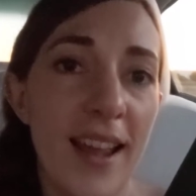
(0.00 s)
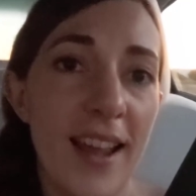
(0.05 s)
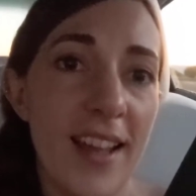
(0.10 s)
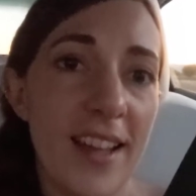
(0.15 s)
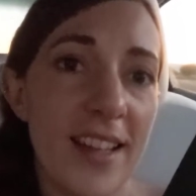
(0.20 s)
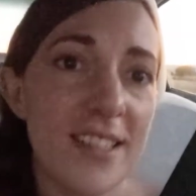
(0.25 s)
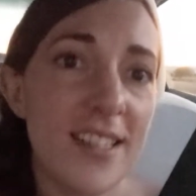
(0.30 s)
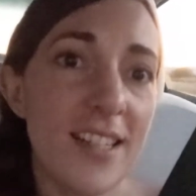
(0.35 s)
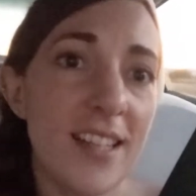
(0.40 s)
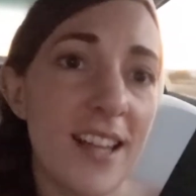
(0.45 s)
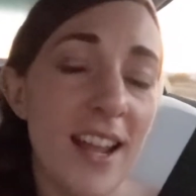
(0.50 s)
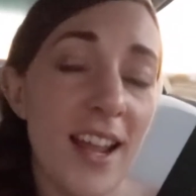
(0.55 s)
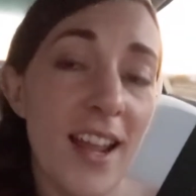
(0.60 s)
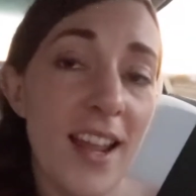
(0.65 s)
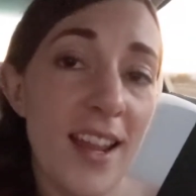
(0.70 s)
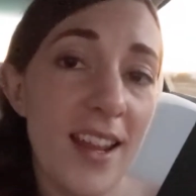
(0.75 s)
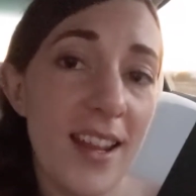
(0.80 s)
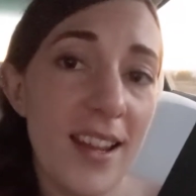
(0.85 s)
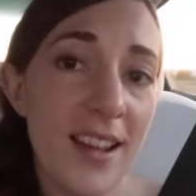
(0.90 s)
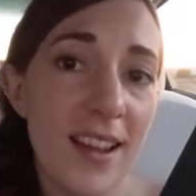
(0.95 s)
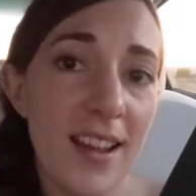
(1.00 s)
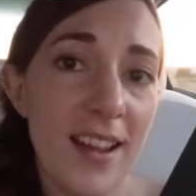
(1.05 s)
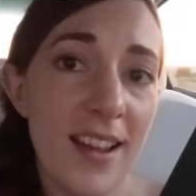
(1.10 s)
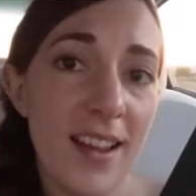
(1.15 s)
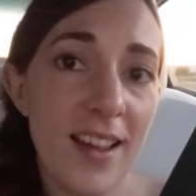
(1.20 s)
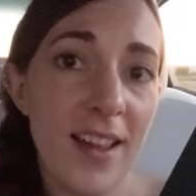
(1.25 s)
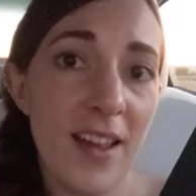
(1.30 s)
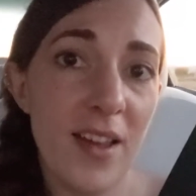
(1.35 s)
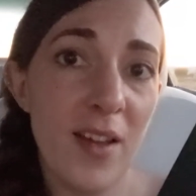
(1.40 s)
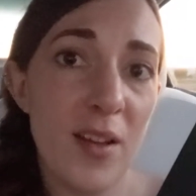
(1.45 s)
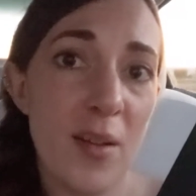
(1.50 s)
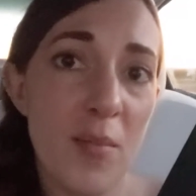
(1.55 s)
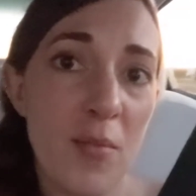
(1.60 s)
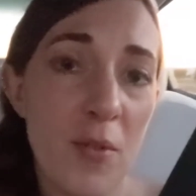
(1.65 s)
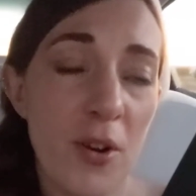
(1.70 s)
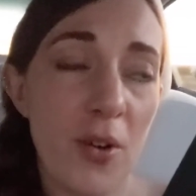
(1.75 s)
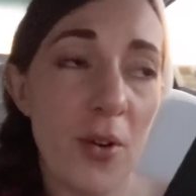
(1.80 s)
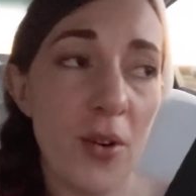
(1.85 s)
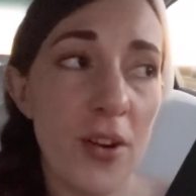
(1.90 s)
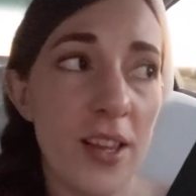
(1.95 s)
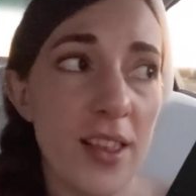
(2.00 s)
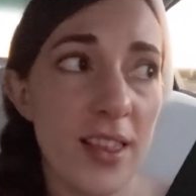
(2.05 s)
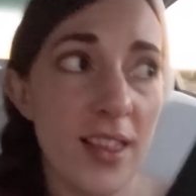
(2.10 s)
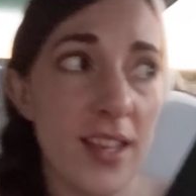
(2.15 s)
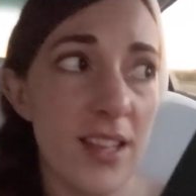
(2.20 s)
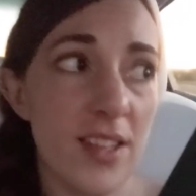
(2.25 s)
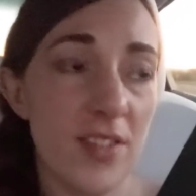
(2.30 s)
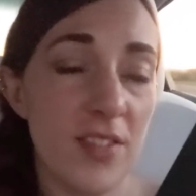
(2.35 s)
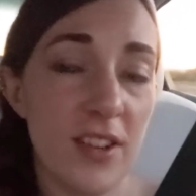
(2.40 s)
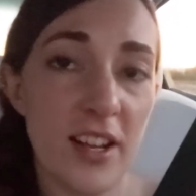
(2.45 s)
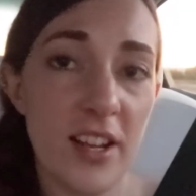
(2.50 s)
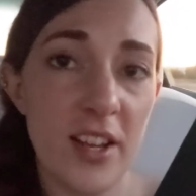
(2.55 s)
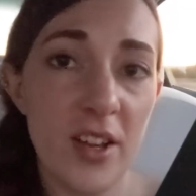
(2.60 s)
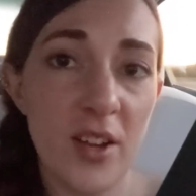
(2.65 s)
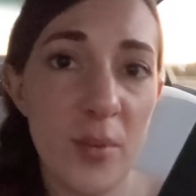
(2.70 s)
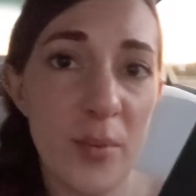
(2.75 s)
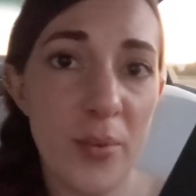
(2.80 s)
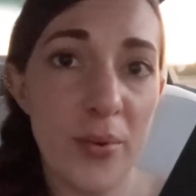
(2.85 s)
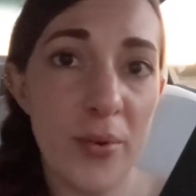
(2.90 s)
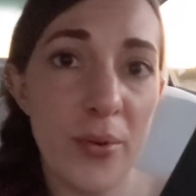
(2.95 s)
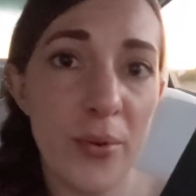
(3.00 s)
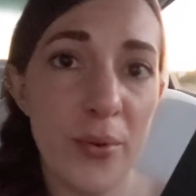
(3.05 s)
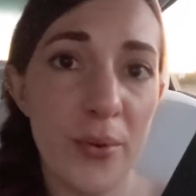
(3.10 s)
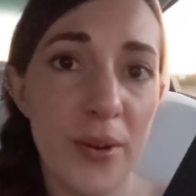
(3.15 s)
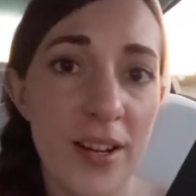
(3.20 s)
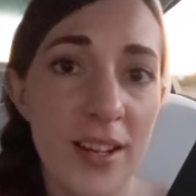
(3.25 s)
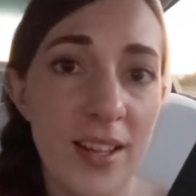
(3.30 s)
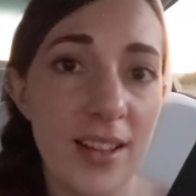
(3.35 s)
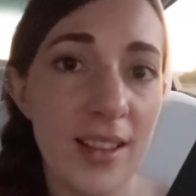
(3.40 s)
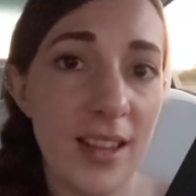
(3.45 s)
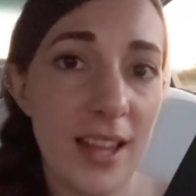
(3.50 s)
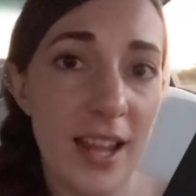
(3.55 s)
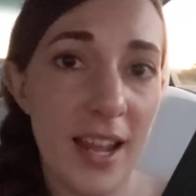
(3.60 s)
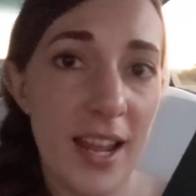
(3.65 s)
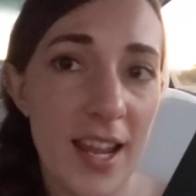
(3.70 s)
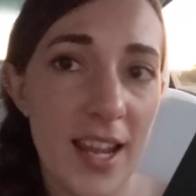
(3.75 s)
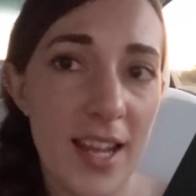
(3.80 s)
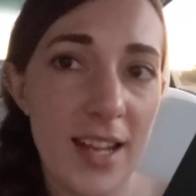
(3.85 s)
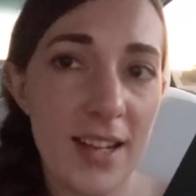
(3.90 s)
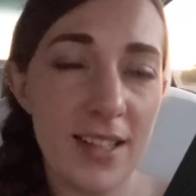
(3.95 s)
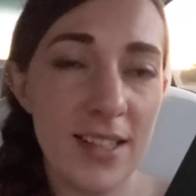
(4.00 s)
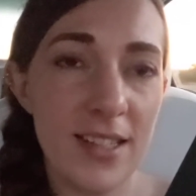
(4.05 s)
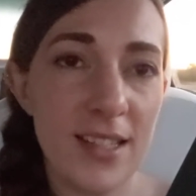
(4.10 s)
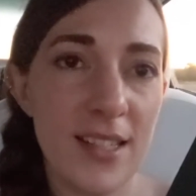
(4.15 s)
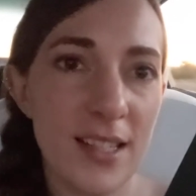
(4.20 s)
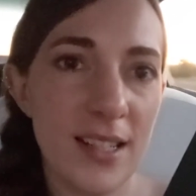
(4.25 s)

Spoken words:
and today I am recording this video pretty late.